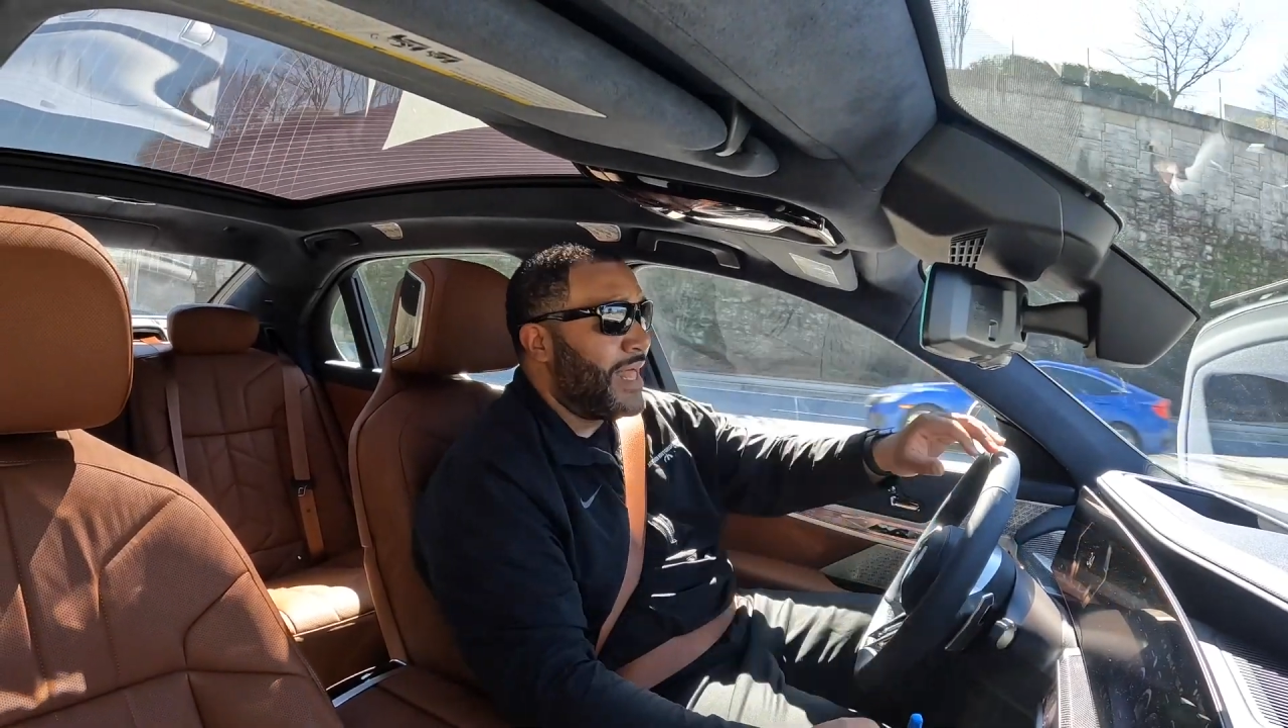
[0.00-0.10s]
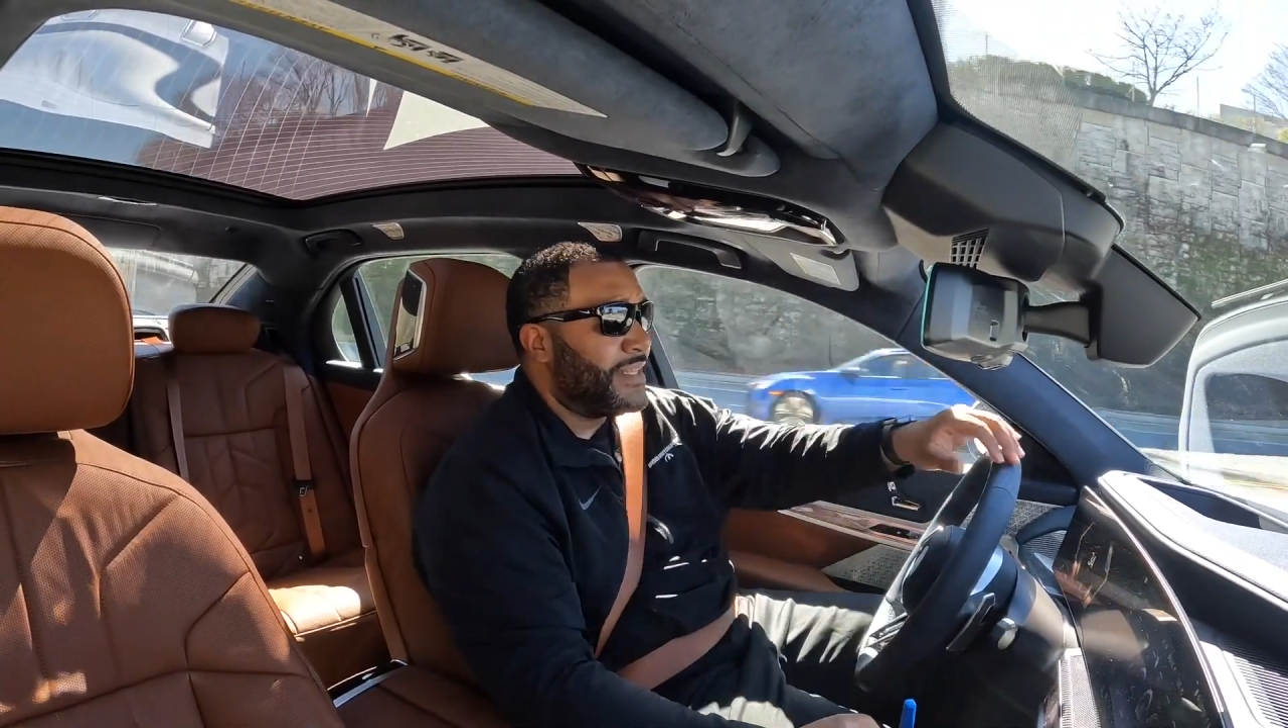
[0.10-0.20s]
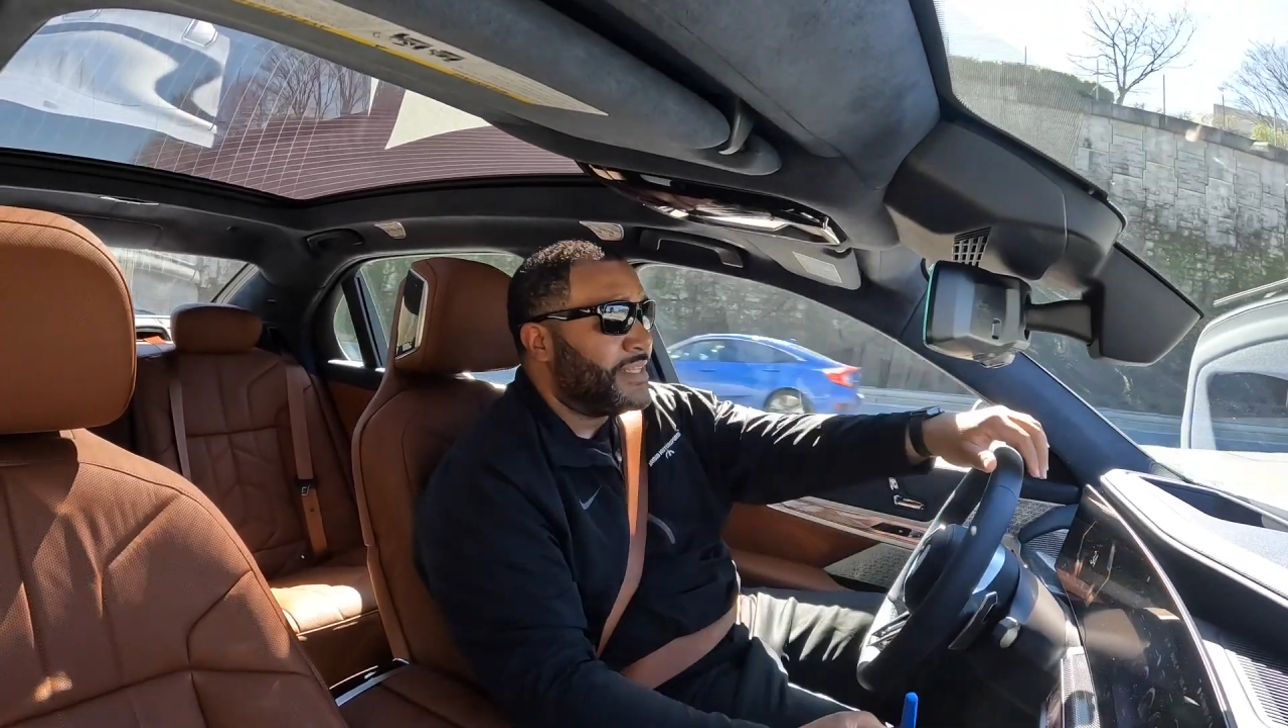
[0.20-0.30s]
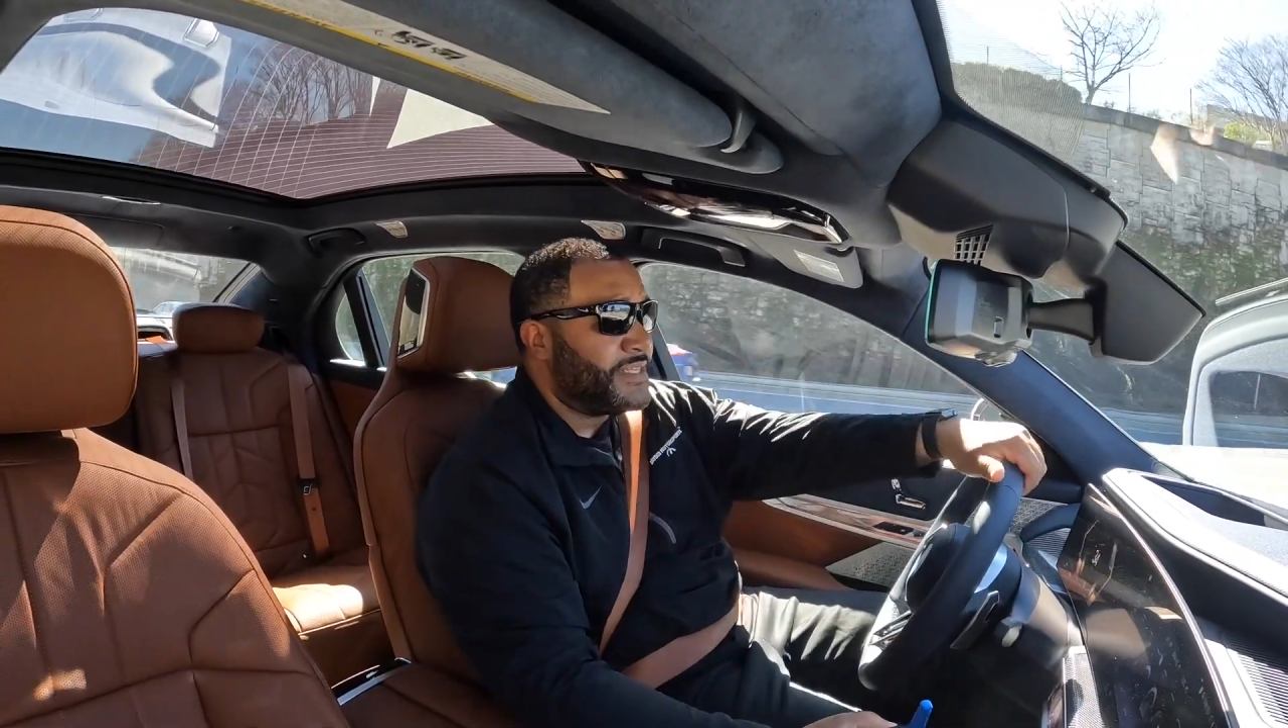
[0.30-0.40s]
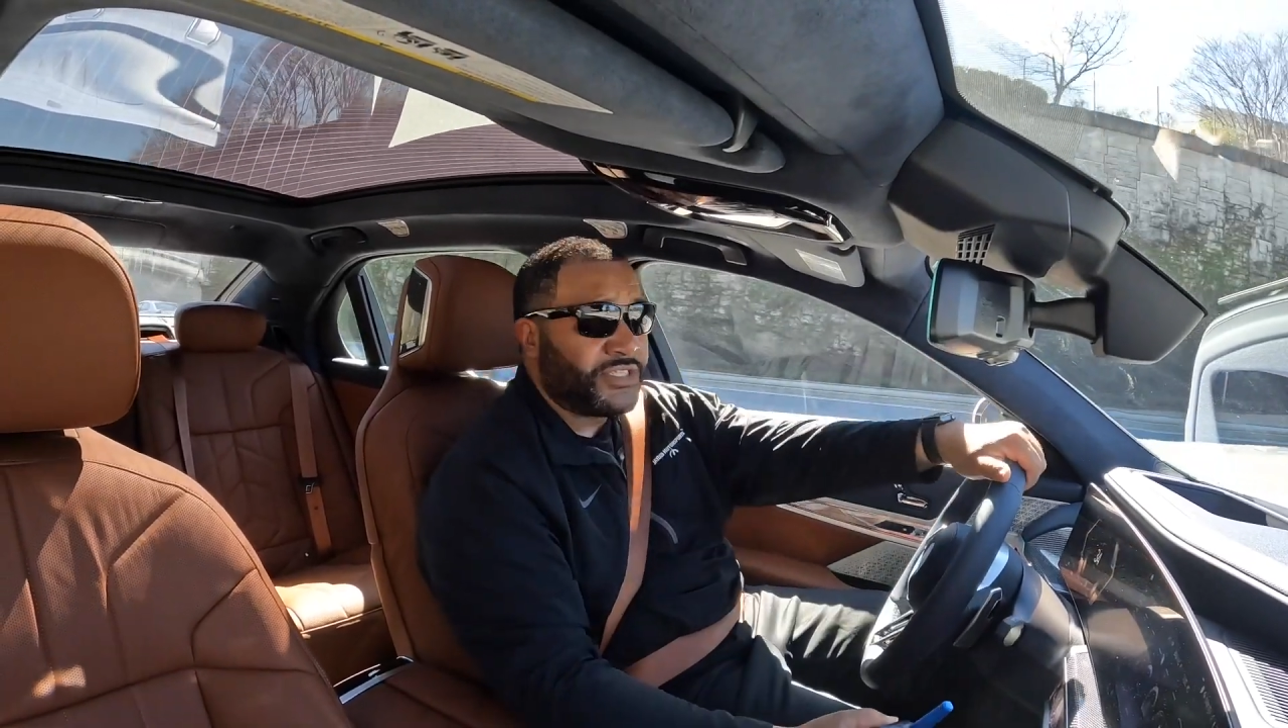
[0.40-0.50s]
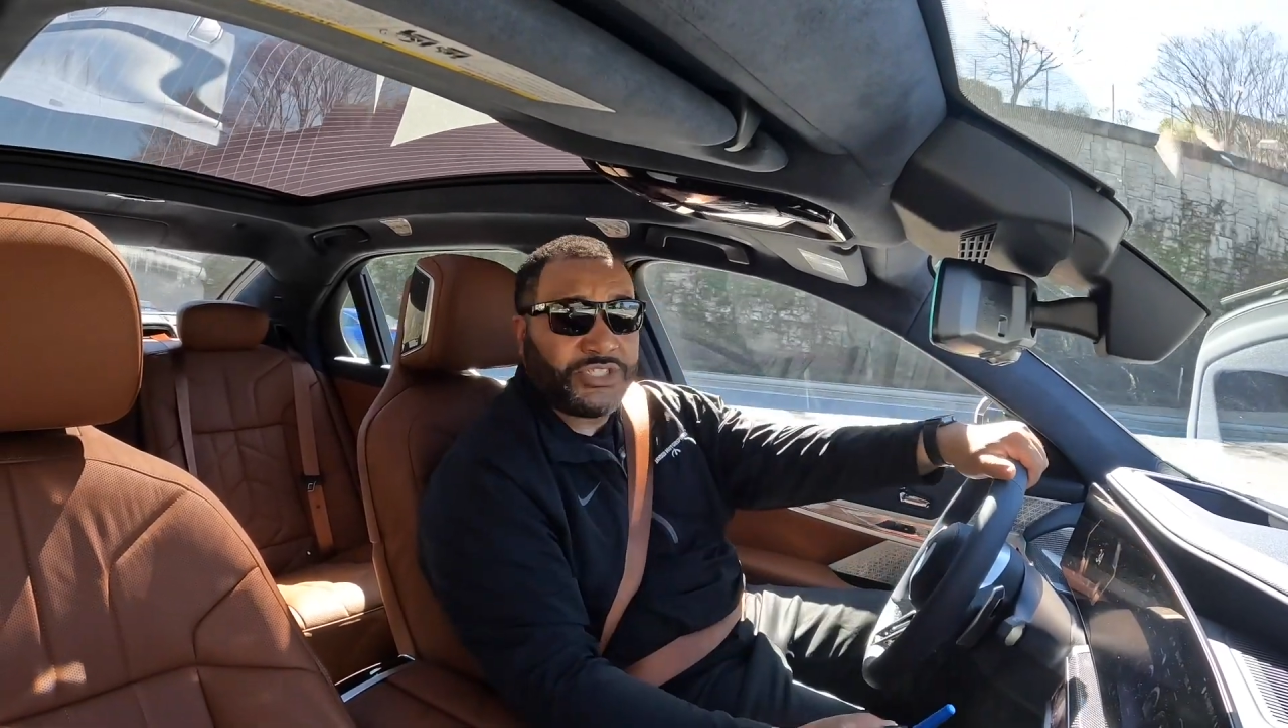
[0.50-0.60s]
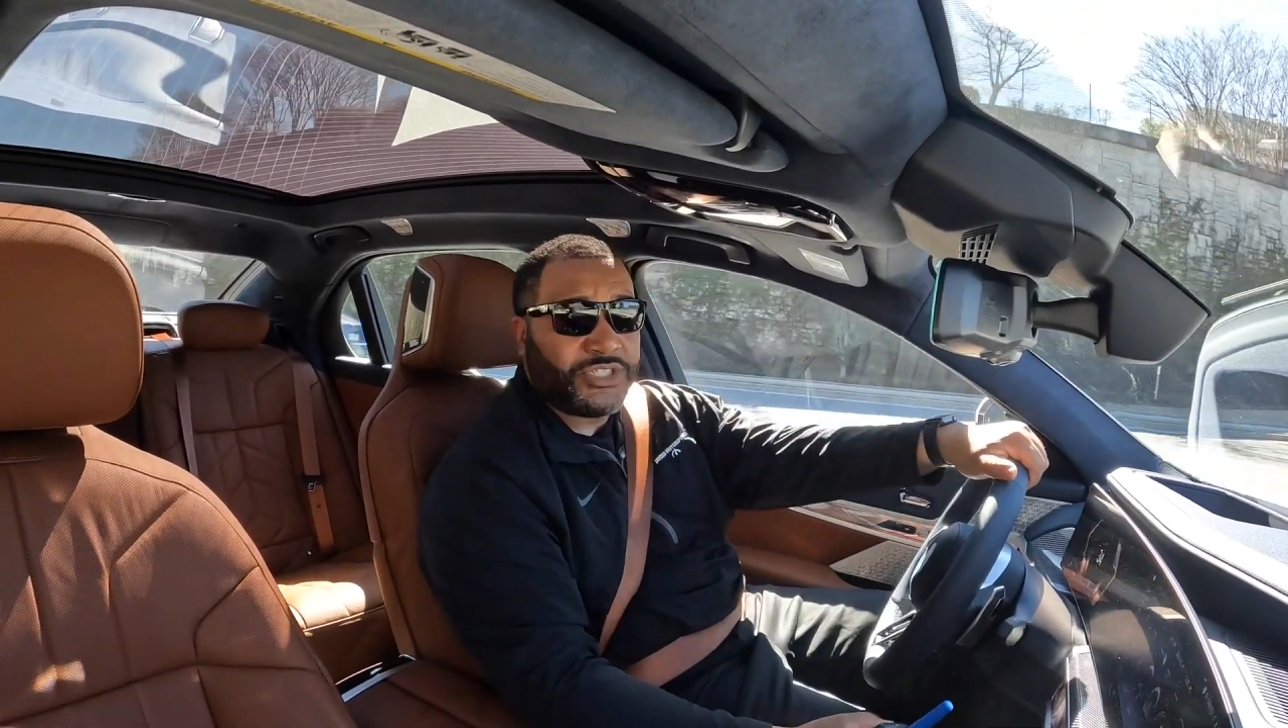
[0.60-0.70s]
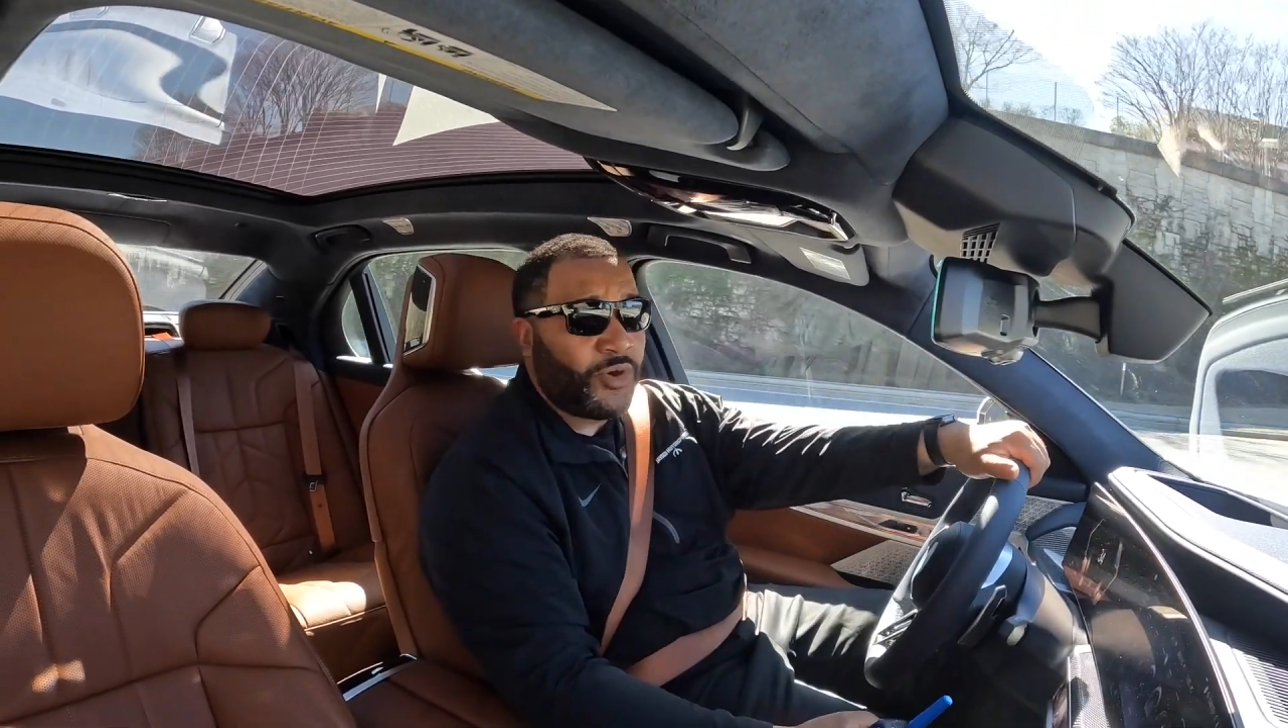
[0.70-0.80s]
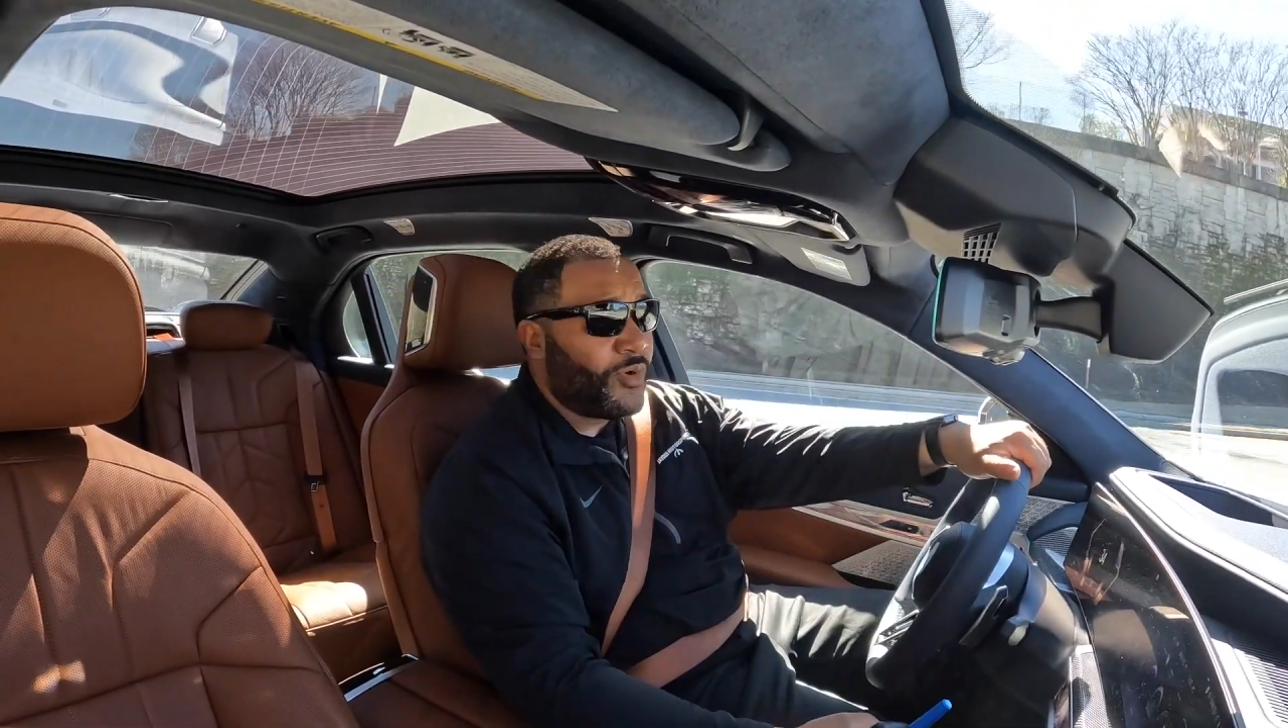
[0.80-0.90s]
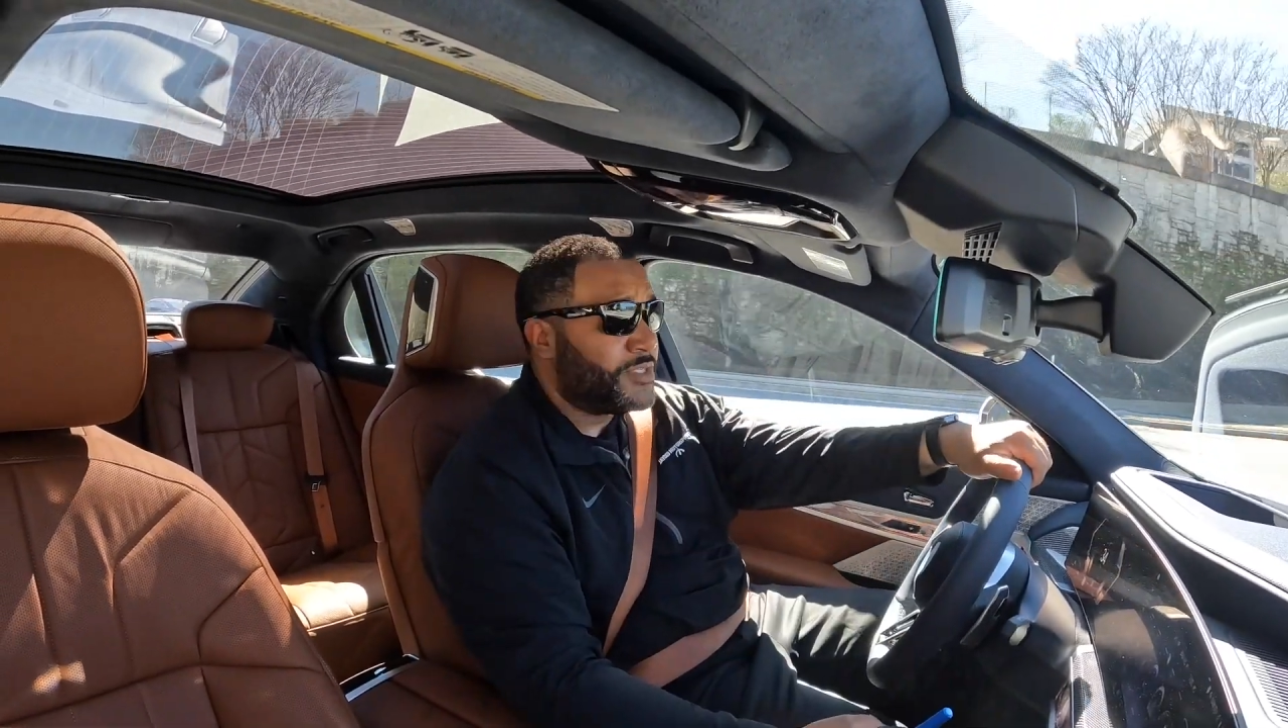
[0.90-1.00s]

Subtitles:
pollen doesn't show